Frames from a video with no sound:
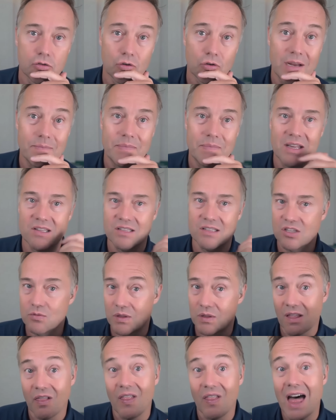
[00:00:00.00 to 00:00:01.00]
great
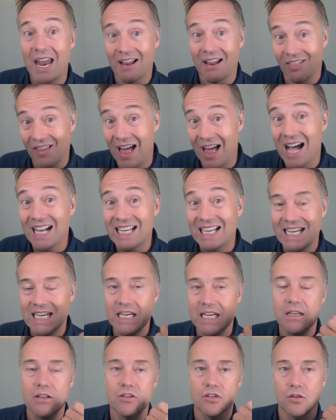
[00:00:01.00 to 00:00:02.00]
business with a lot of lock
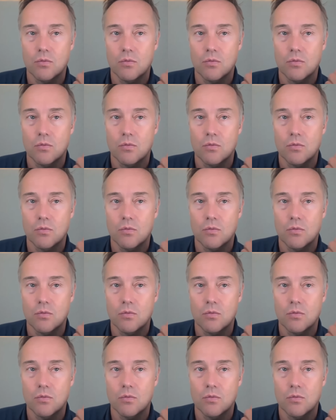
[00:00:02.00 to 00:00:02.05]
in.